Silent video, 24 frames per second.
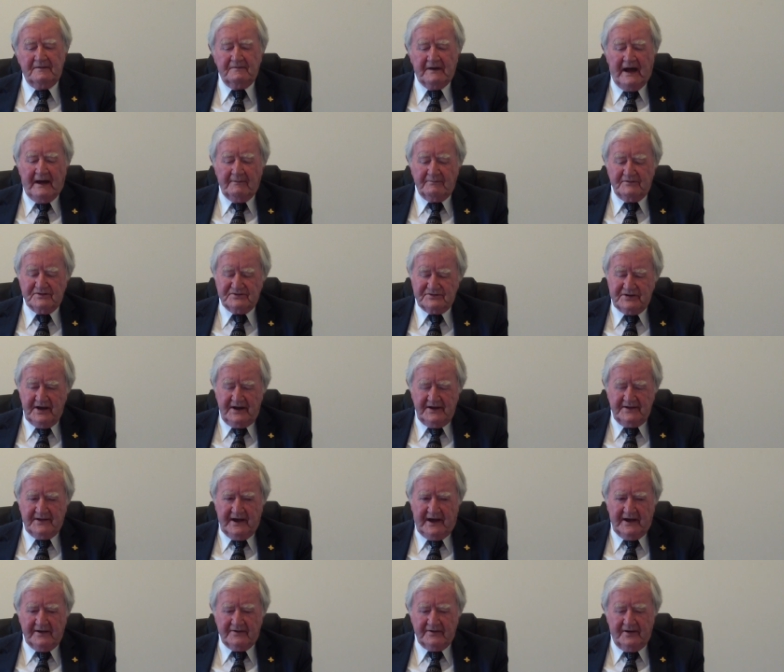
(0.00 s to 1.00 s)
having
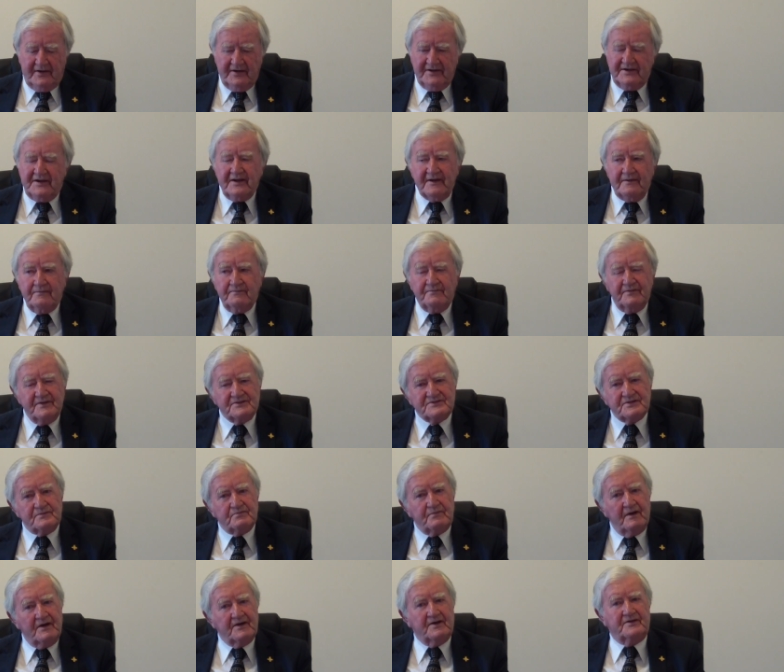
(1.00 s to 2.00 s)
said that, I did
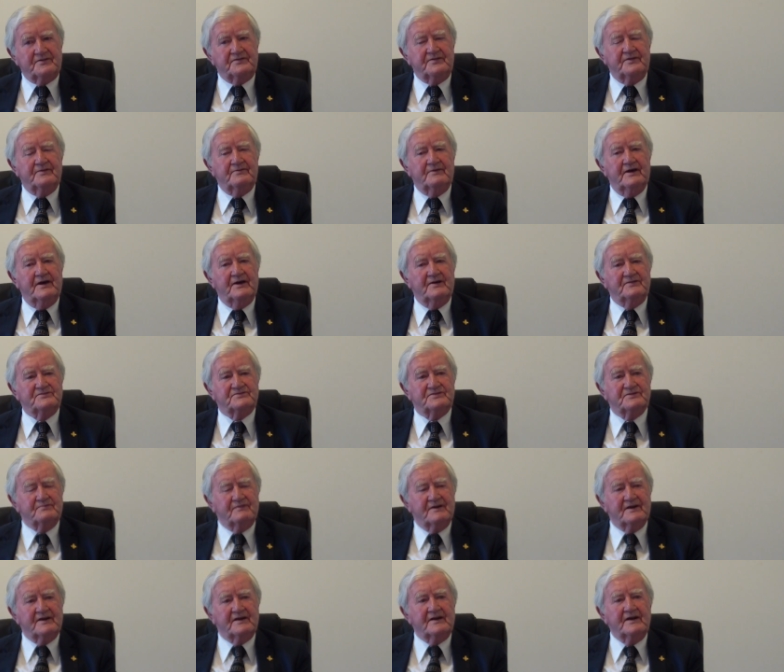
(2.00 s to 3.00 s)
visit one or two houses
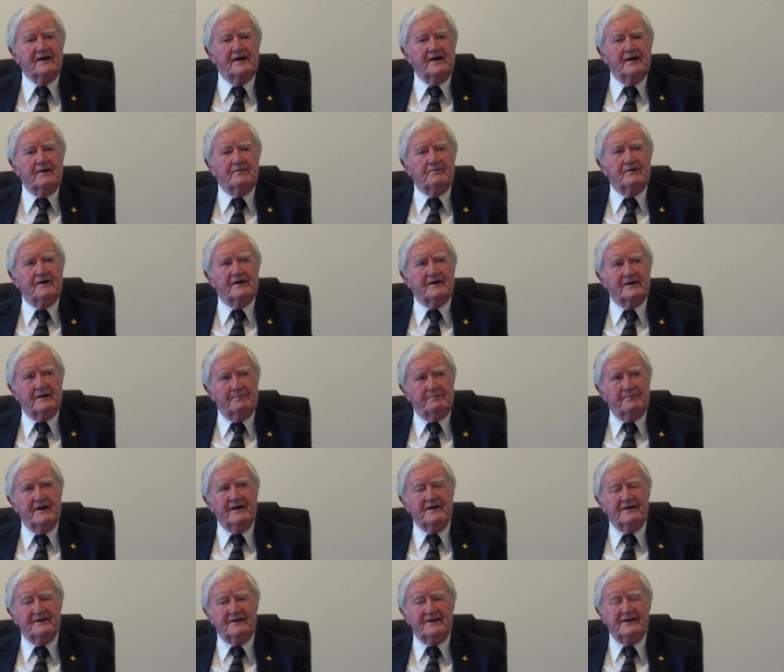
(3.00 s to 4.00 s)
where
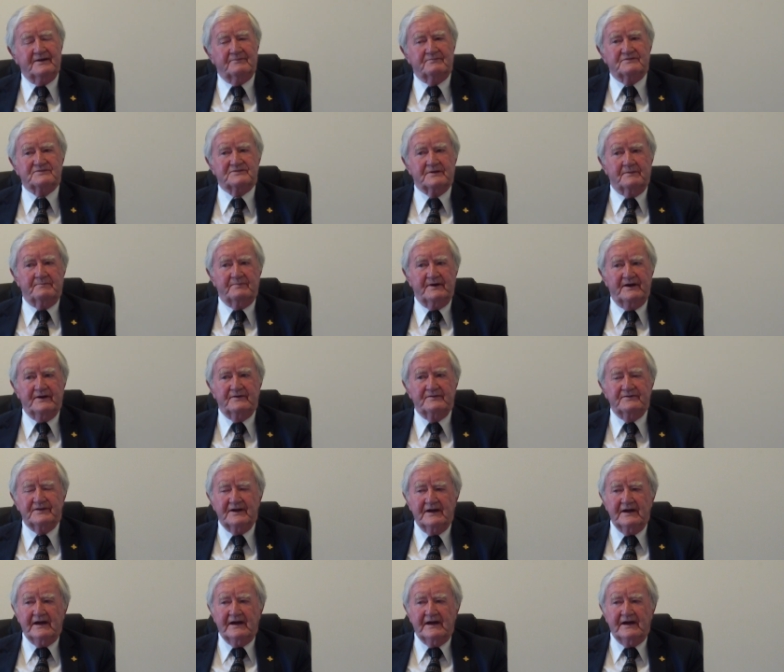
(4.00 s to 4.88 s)
apparently it was about.